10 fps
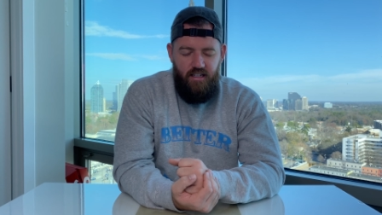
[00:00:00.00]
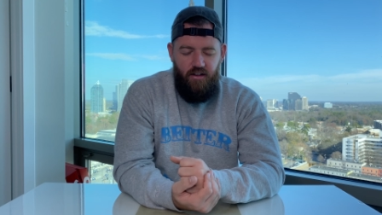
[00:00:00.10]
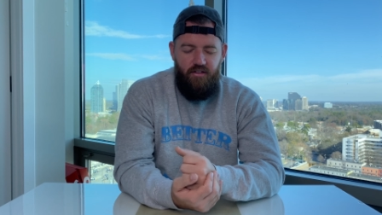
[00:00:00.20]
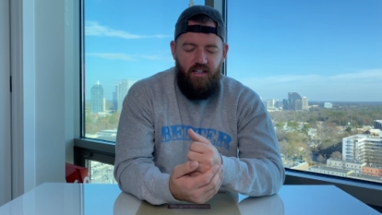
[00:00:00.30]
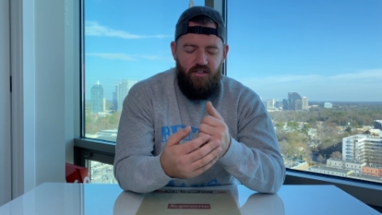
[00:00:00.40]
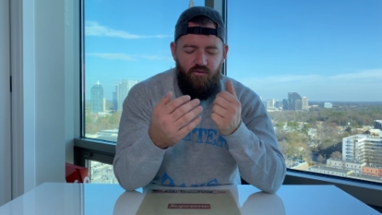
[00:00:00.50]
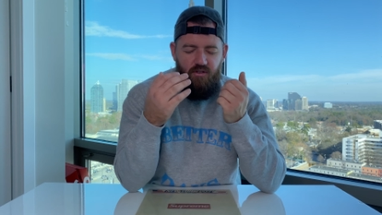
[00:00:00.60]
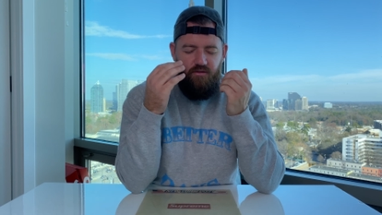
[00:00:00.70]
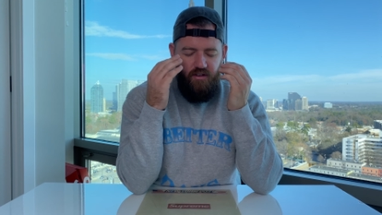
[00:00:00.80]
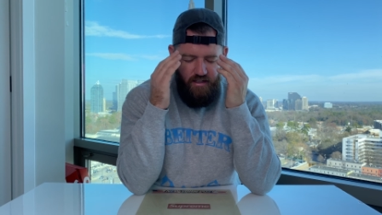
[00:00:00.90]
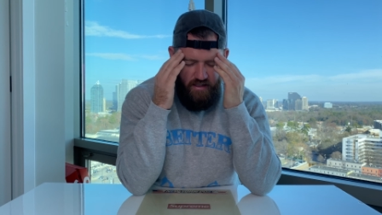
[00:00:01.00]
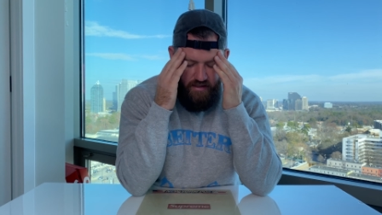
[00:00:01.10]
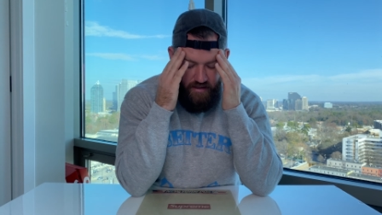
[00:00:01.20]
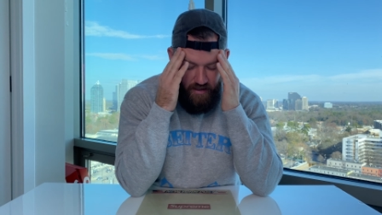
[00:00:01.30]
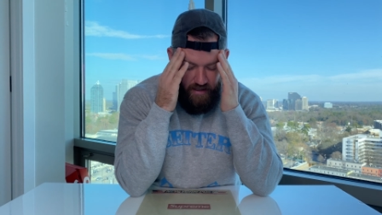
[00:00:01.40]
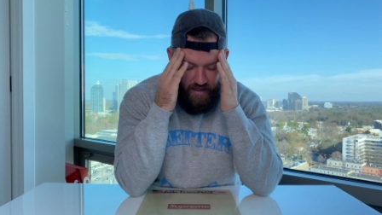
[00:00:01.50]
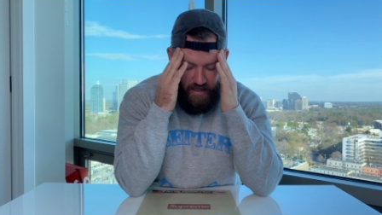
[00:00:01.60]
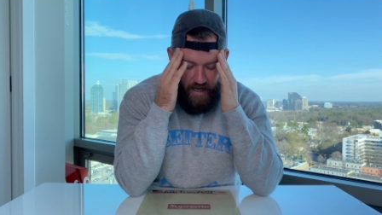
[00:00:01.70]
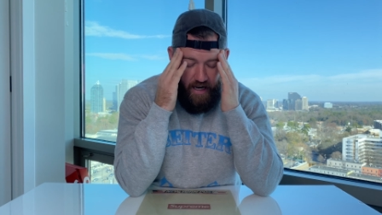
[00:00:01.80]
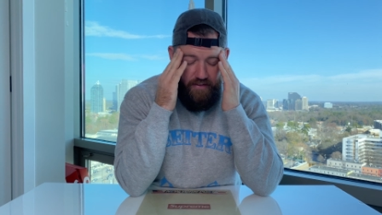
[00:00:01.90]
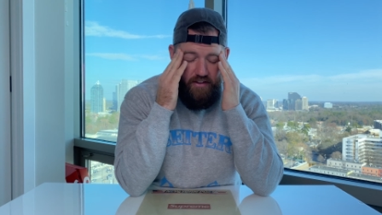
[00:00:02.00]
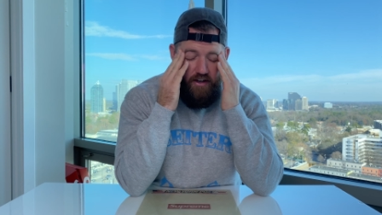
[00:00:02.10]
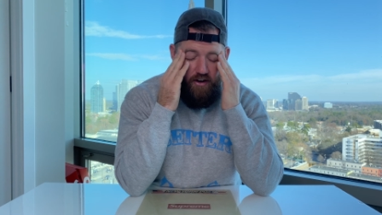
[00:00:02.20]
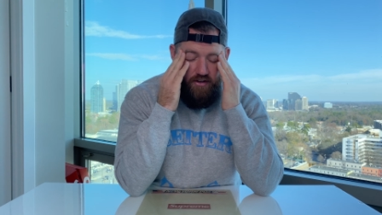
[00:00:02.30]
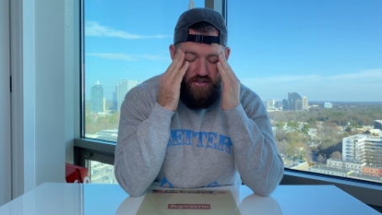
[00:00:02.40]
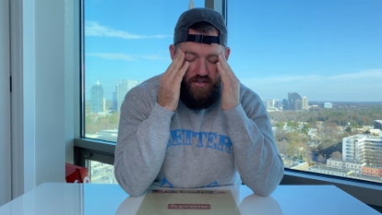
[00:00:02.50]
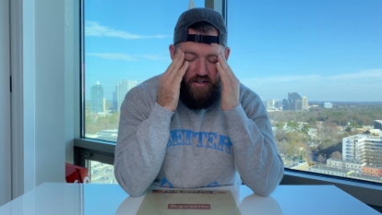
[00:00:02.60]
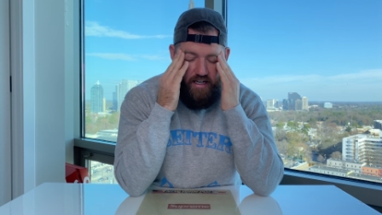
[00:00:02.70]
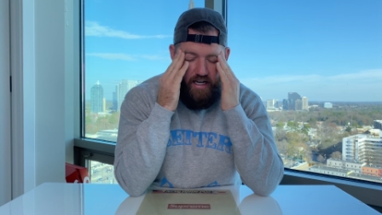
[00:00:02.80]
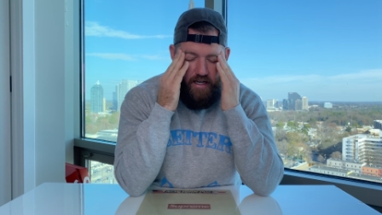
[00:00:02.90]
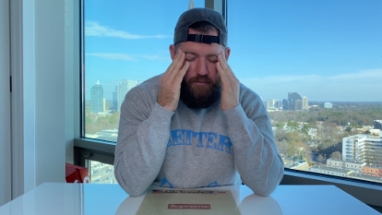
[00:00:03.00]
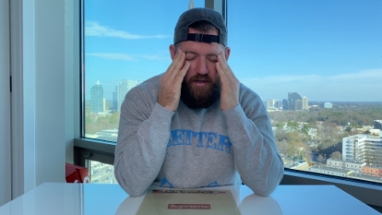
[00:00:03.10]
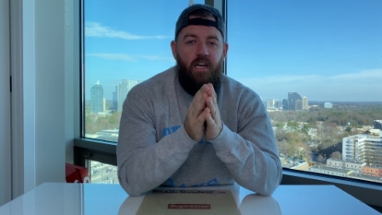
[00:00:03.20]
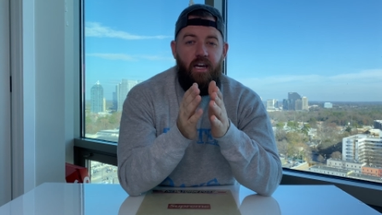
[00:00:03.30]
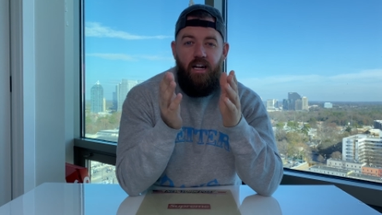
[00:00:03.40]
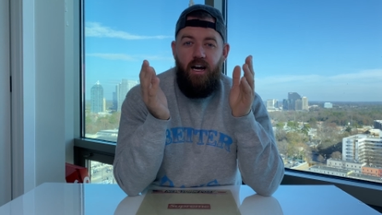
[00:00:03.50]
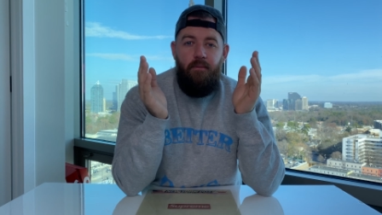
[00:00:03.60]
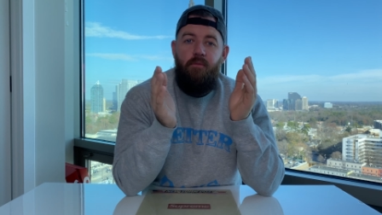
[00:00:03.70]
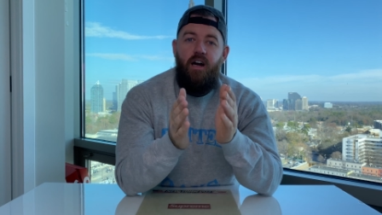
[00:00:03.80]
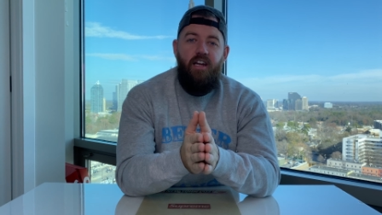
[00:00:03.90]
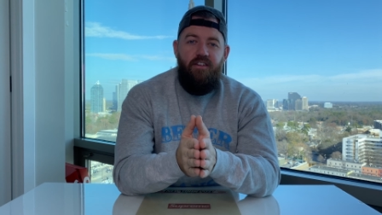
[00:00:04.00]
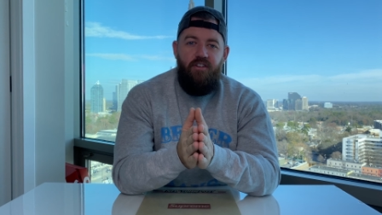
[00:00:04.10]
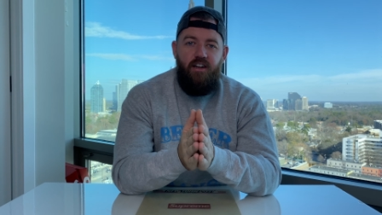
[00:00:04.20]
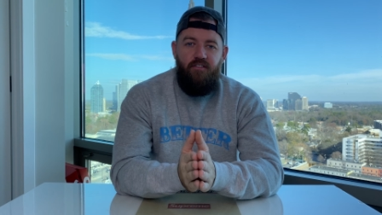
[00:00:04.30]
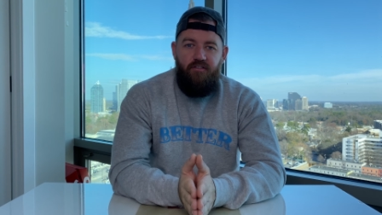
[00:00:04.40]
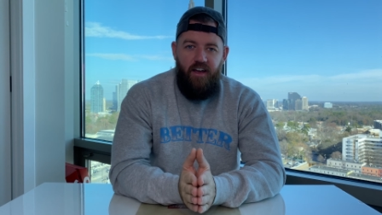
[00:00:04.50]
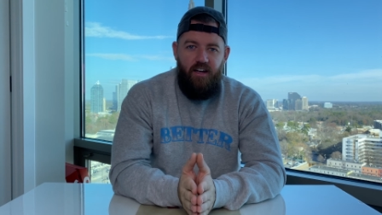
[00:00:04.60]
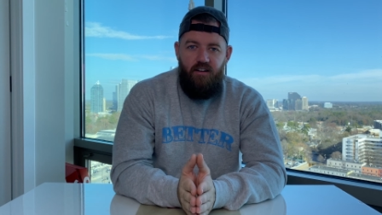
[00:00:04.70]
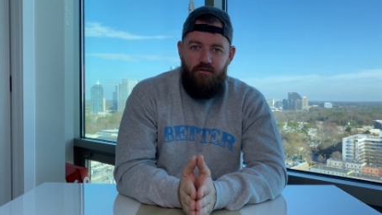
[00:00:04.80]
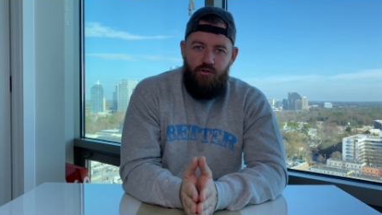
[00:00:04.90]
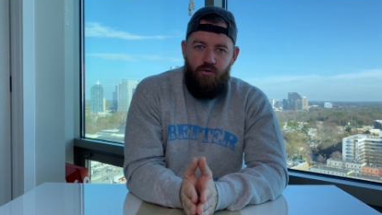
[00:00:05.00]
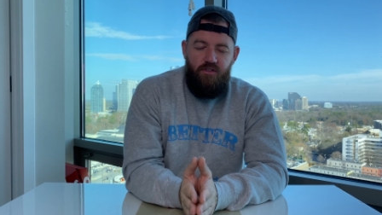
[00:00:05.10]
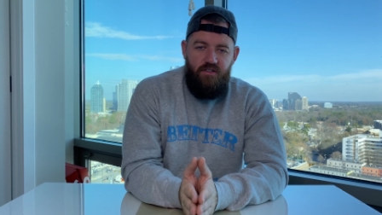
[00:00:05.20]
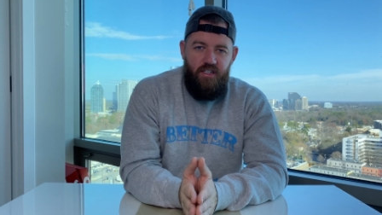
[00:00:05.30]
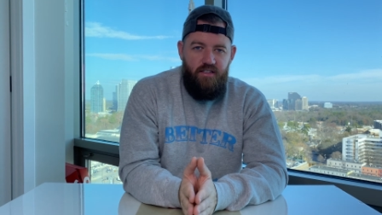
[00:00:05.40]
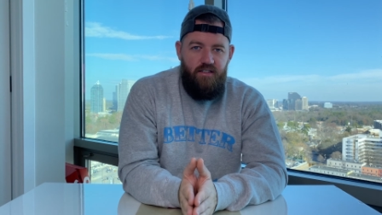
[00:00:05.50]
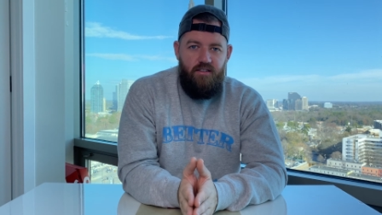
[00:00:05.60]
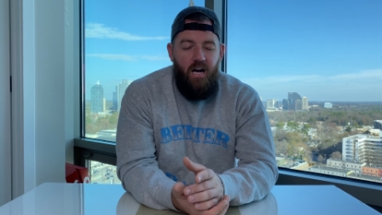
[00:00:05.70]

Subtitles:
Now, this one released at the All-Star game, and I'm not even a fan of Jordan 6s.